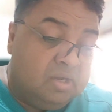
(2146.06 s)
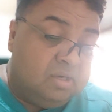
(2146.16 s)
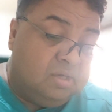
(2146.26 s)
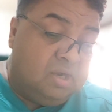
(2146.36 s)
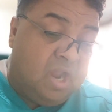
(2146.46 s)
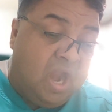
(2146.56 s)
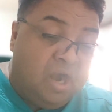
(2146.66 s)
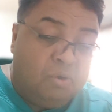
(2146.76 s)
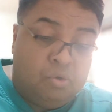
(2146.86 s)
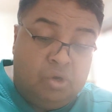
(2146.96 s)
head
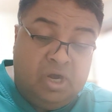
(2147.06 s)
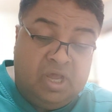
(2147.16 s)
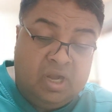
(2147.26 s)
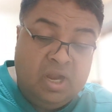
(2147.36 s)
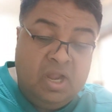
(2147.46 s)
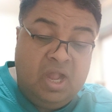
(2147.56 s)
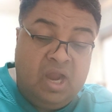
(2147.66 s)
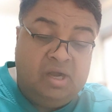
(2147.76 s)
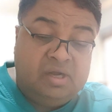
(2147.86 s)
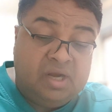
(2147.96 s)
holder
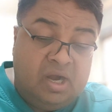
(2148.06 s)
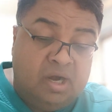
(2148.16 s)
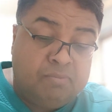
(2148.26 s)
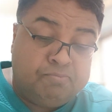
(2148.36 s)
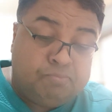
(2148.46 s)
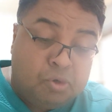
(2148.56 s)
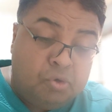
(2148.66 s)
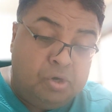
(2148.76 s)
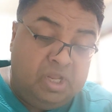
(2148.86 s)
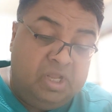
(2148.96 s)
and turned
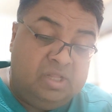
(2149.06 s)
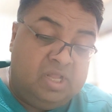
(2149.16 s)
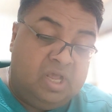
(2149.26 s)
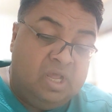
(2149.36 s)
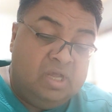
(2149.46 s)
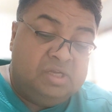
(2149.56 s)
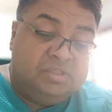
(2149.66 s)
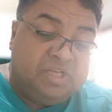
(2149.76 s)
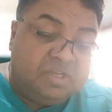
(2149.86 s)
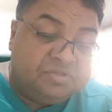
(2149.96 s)
prone in the
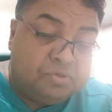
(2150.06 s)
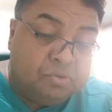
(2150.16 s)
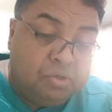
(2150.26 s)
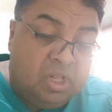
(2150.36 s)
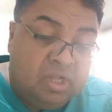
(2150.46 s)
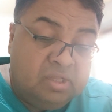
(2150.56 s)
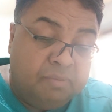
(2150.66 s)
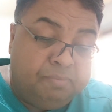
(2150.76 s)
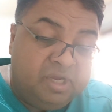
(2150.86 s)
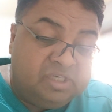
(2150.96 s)
chest roll. The
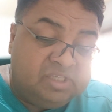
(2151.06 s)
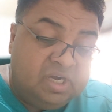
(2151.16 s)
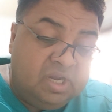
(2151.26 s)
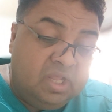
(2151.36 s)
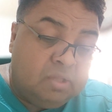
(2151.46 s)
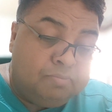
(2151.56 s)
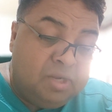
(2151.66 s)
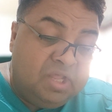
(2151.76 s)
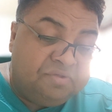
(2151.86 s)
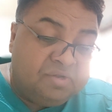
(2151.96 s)
patient is
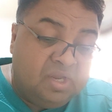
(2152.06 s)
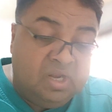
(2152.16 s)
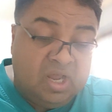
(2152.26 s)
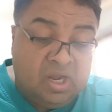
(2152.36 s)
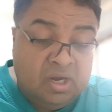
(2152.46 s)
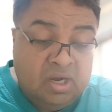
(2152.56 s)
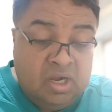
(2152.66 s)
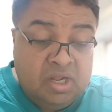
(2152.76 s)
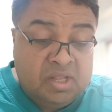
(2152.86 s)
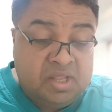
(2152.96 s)
placed in a
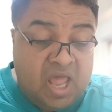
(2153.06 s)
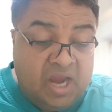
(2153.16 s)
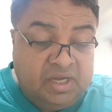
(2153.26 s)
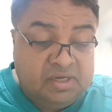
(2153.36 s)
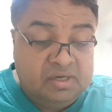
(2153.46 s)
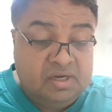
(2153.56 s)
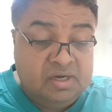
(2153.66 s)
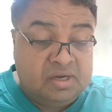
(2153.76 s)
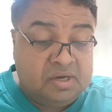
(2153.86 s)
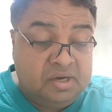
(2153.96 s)
slight
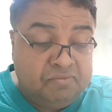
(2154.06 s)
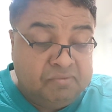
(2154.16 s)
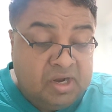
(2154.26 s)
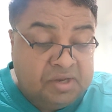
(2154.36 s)
reverse